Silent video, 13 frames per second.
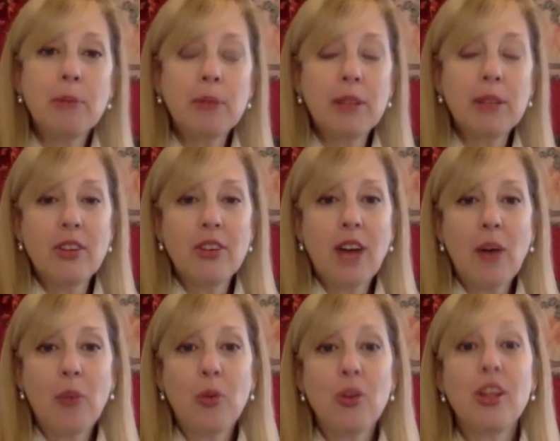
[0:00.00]
Believe it or
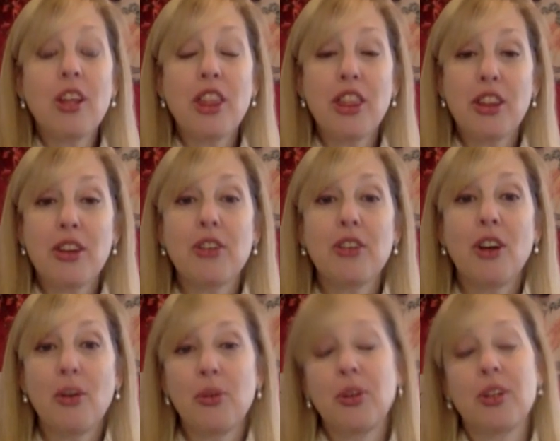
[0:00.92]
not, we're the 3rd
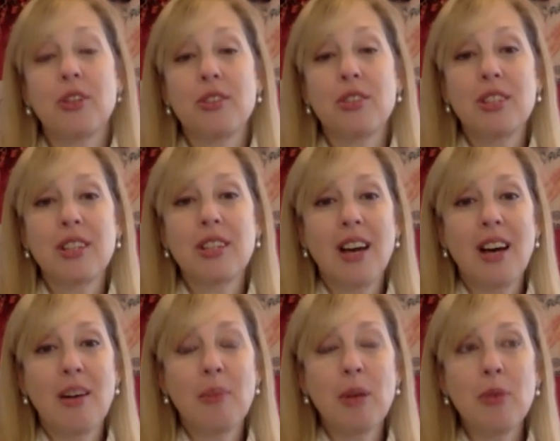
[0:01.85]
owners.
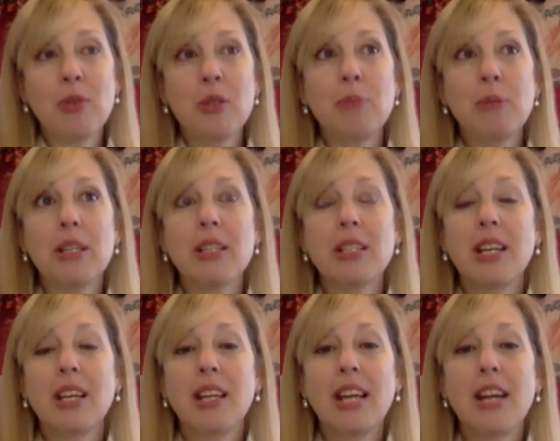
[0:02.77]
It was built.
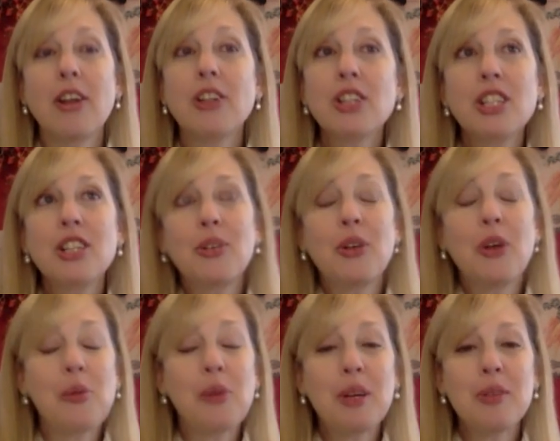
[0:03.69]
They actually don't
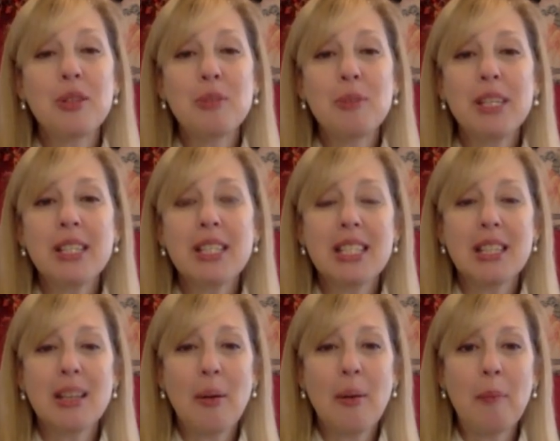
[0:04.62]
know when it was built.
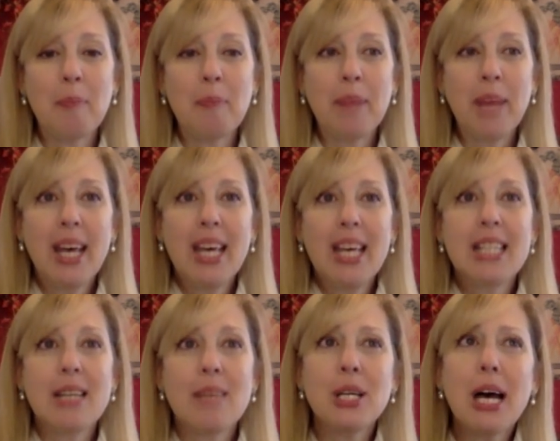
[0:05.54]
So,
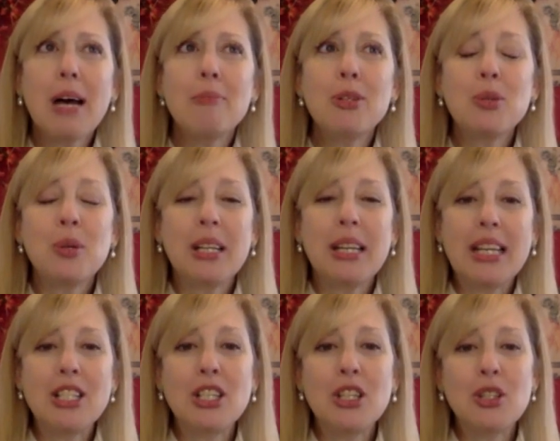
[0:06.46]
sometime between
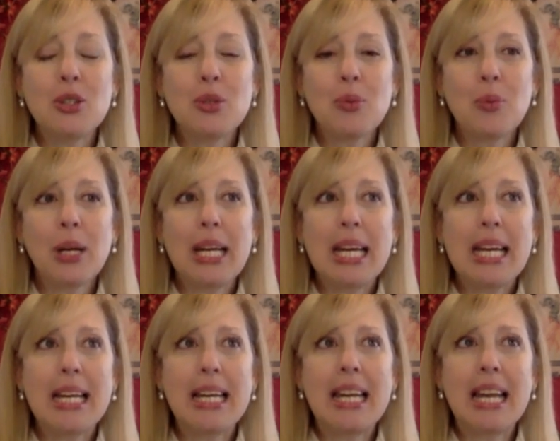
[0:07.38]

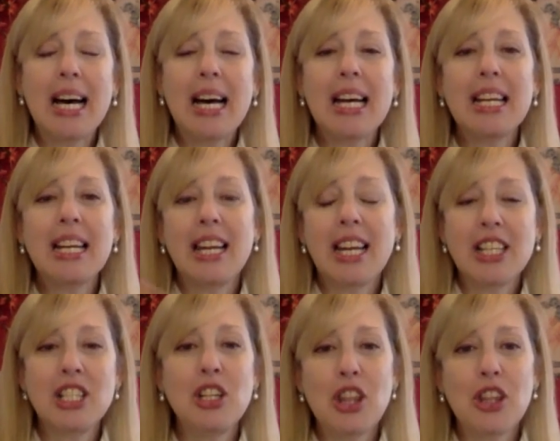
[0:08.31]
1929 and
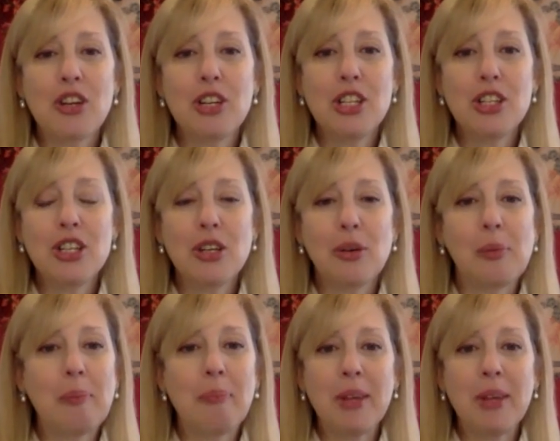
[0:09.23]
1932.